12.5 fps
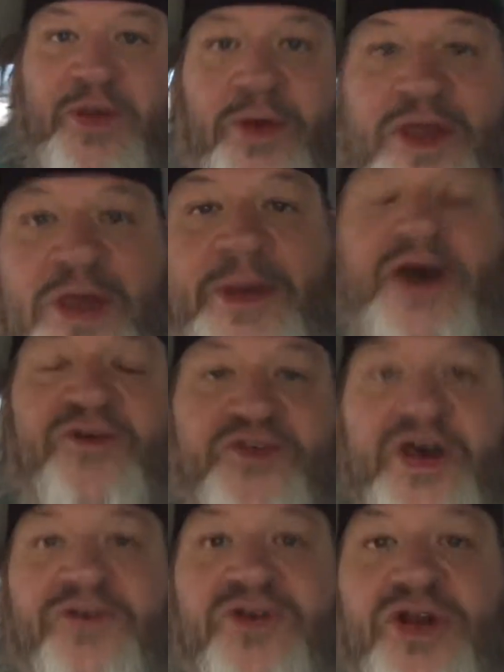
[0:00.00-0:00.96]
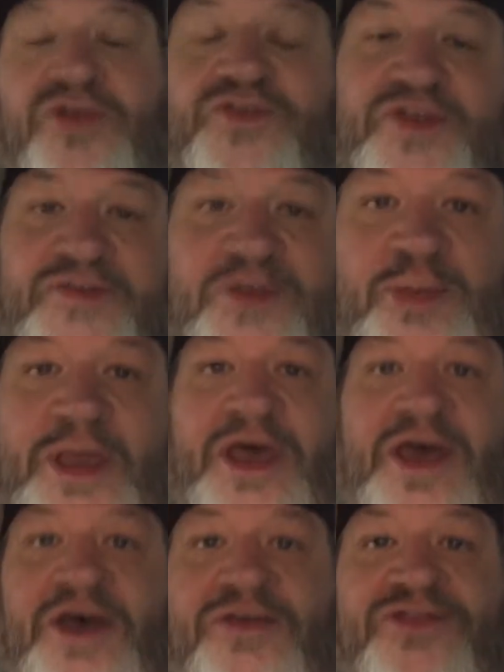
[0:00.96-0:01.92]
I weigh about 550
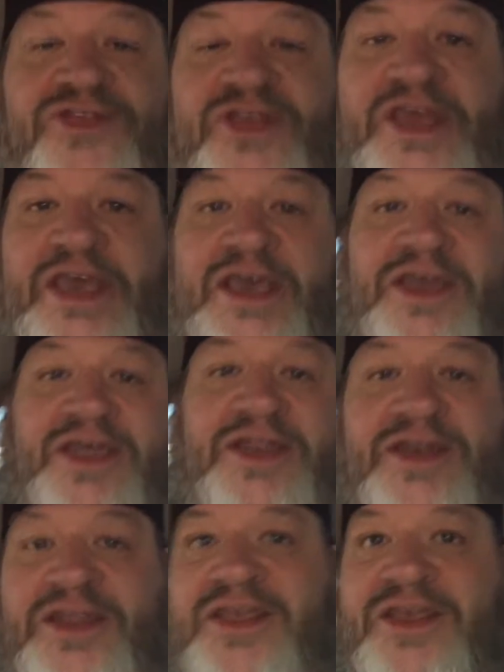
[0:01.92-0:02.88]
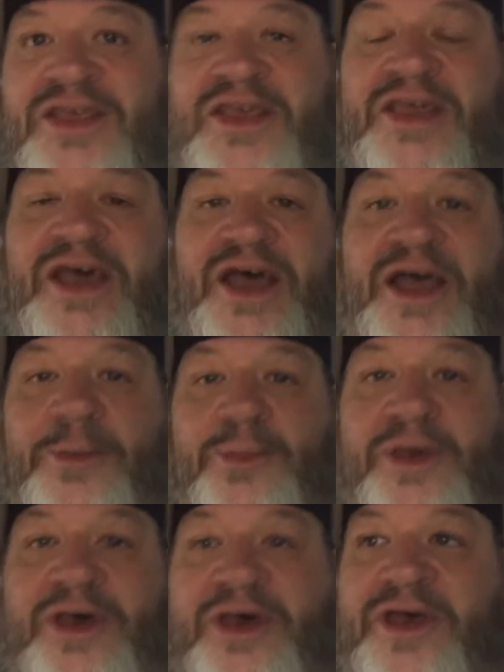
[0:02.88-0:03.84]
pounds, and
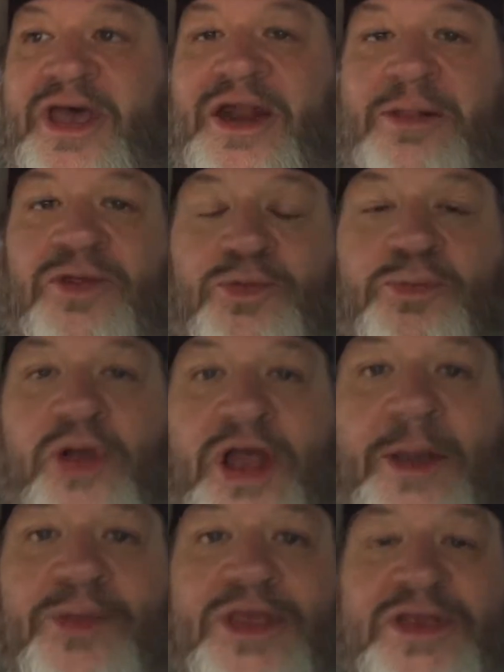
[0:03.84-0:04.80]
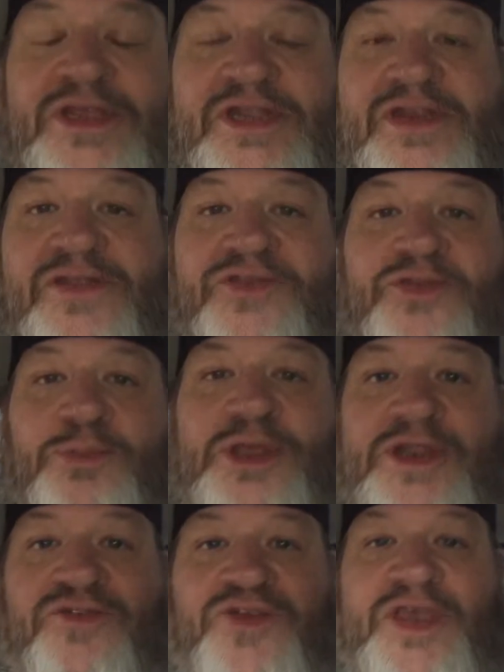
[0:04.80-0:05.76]
I'm, uh, I had a little problem getting into this
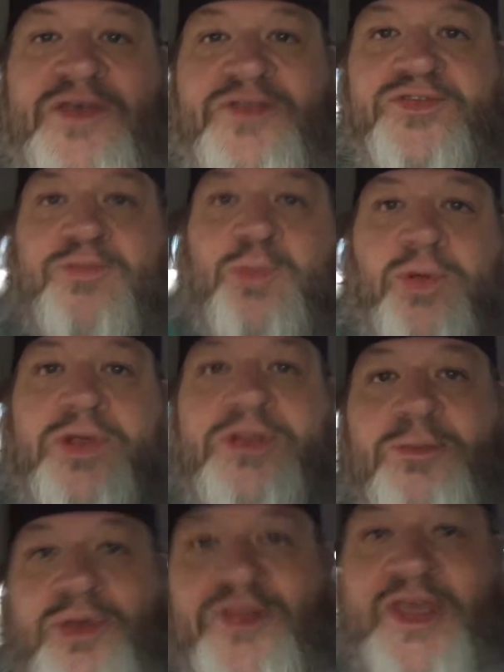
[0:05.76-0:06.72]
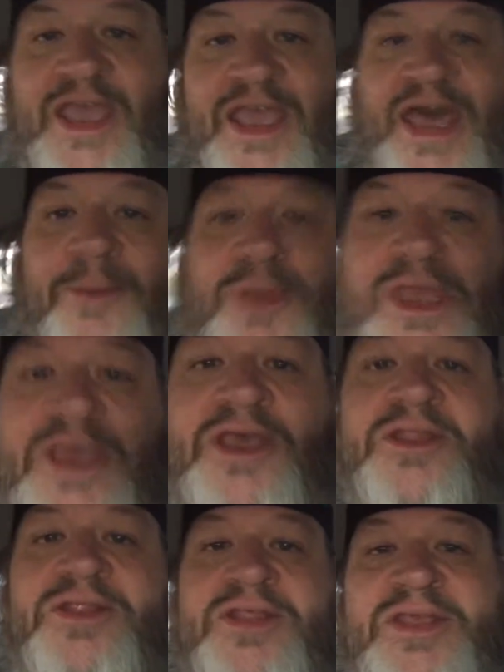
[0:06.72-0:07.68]
minivan this morning, but they got me
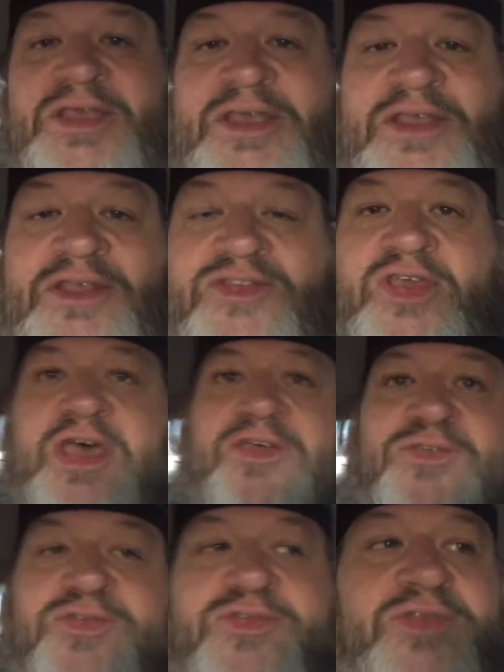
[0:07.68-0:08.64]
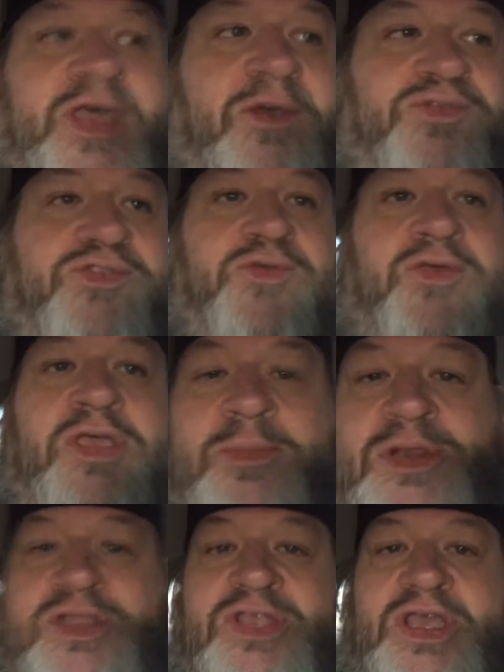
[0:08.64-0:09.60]
in. These guys, I was
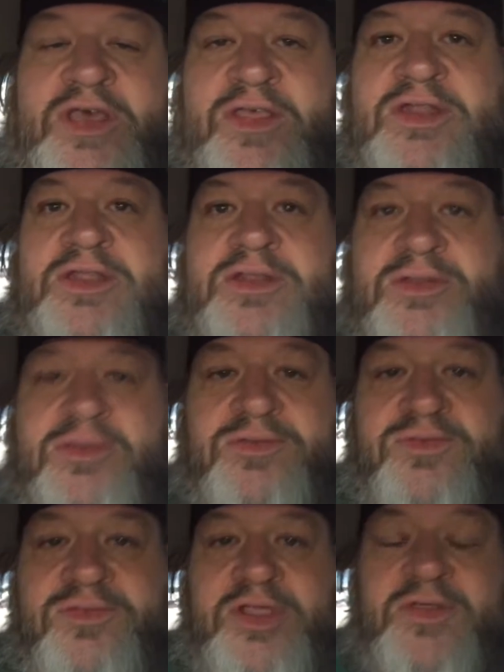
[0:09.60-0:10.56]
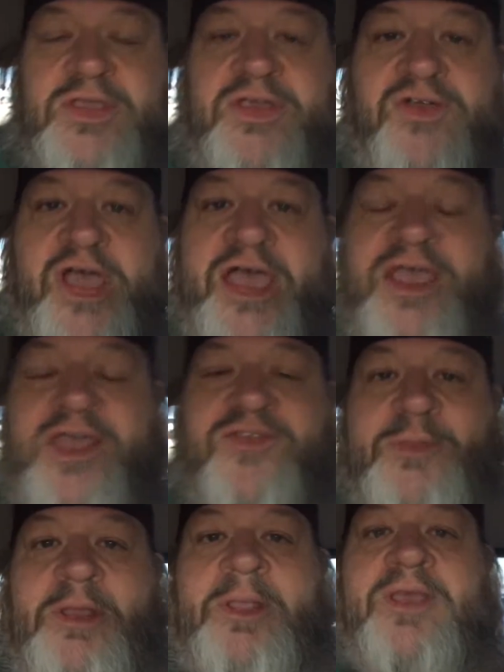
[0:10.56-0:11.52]
screaming and yelling and nearly crying
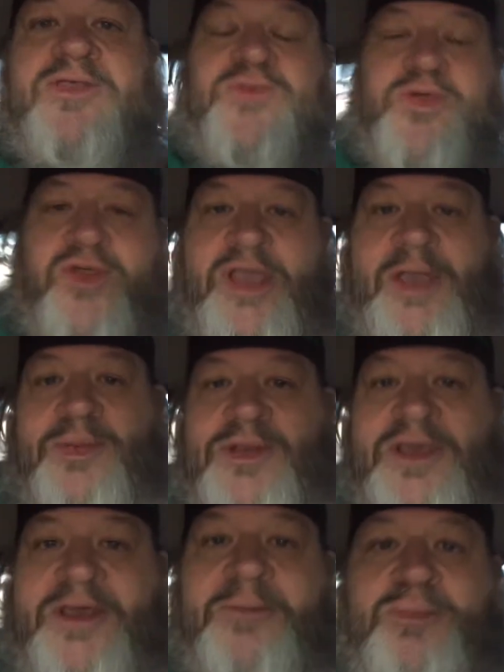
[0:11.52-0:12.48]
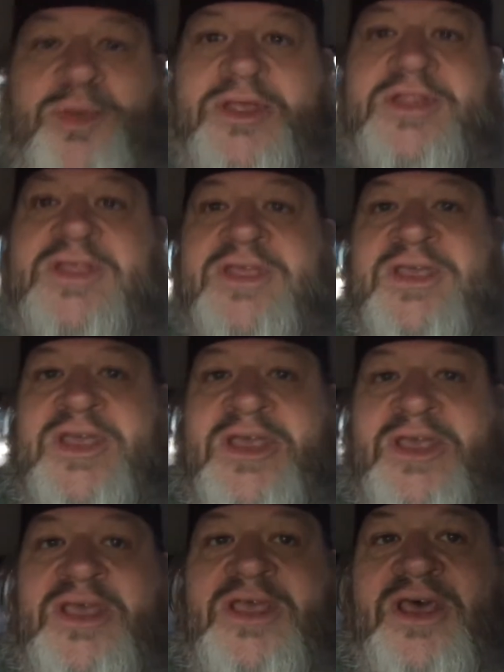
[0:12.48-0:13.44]
because my legs were cramping up, but
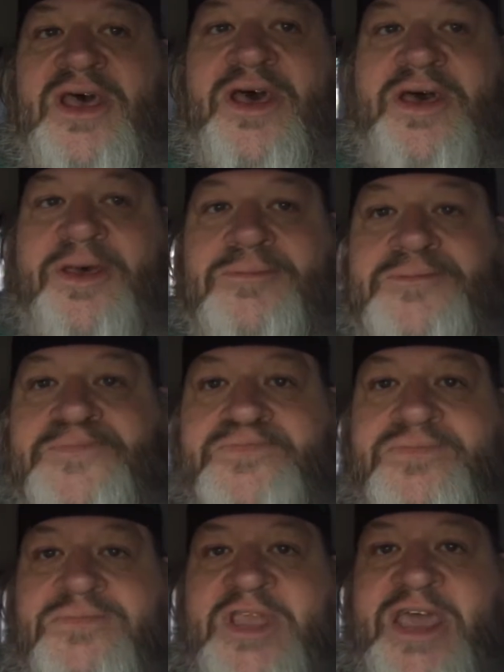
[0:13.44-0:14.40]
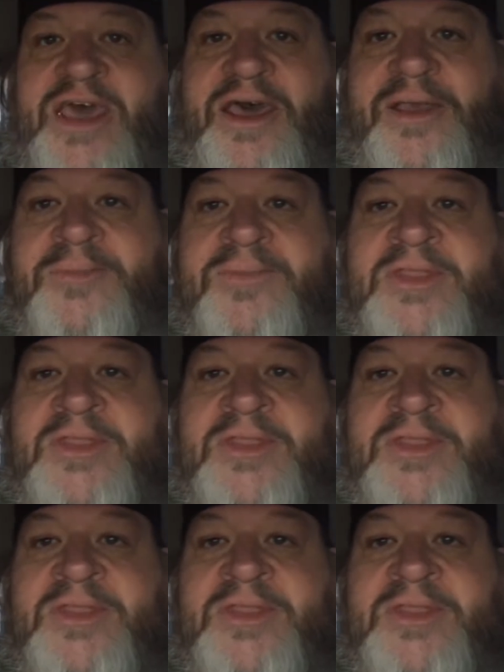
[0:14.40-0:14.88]
uh, yeah,